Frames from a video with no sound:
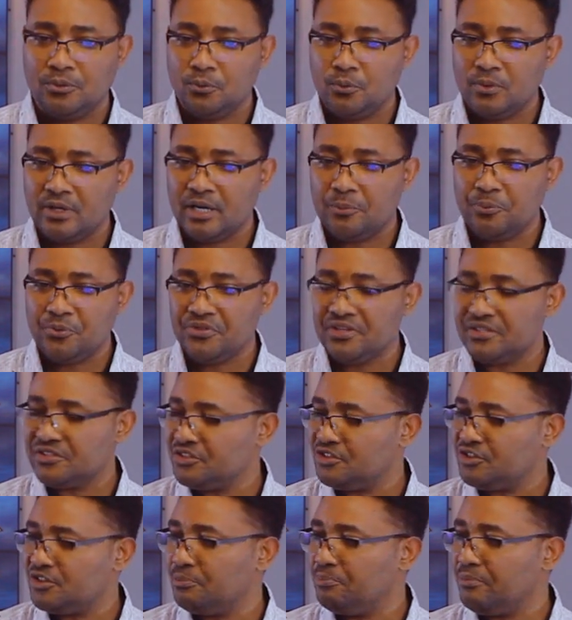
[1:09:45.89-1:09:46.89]
What up with the
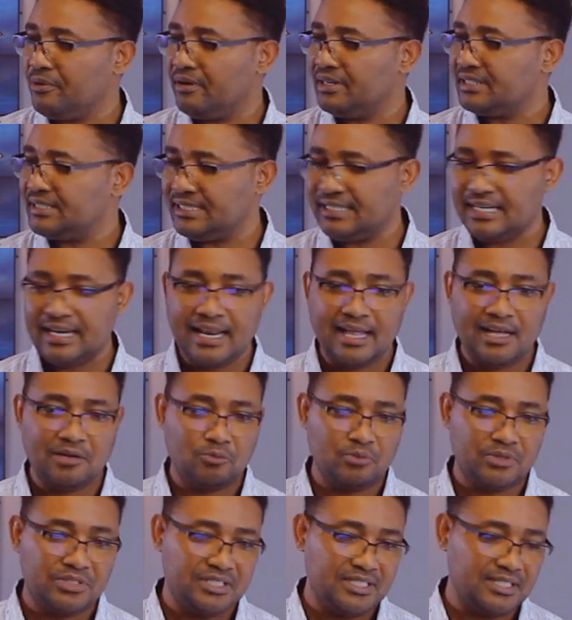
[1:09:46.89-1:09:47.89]
separated
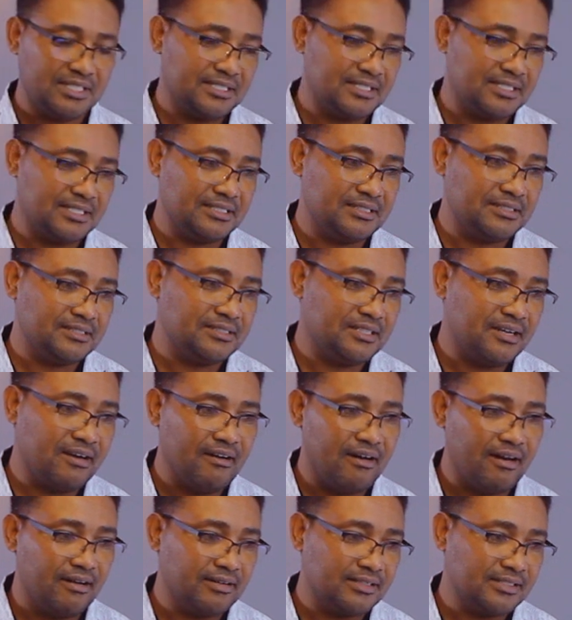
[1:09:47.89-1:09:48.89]
languages and
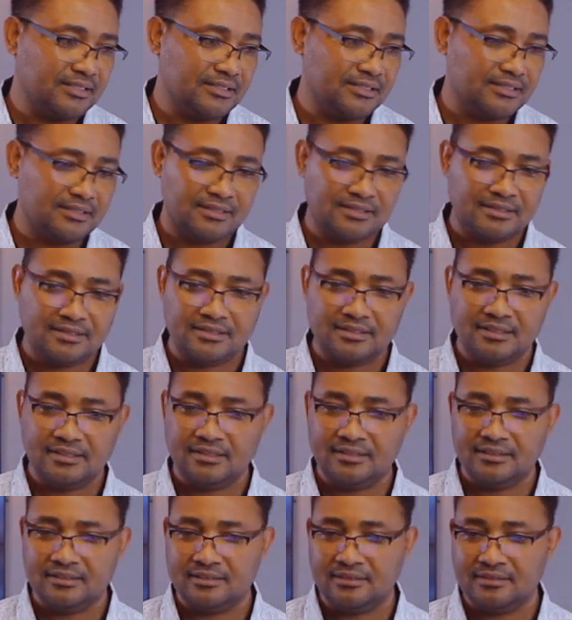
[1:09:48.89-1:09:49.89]
terrorists,
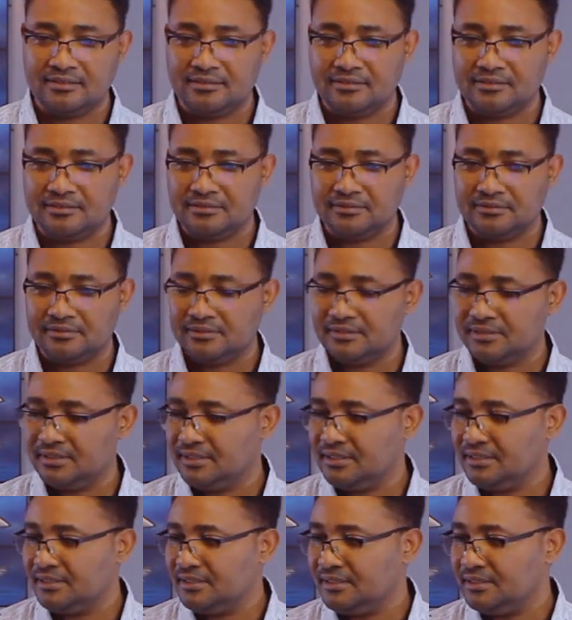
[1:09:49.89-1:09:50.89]

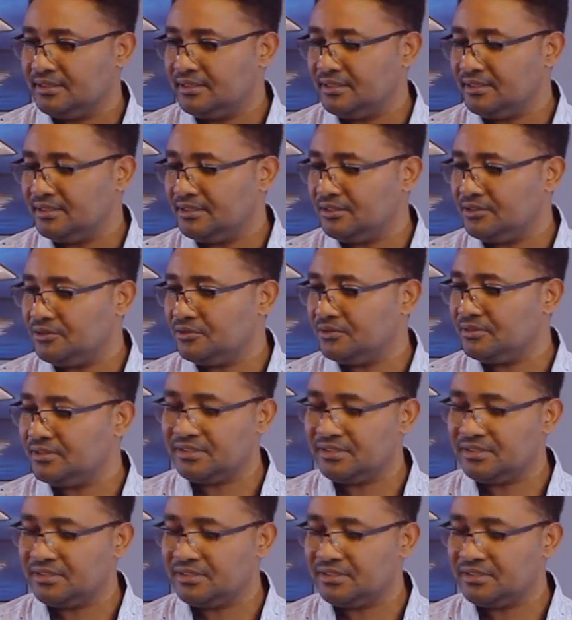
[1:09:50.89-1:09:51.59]
you know,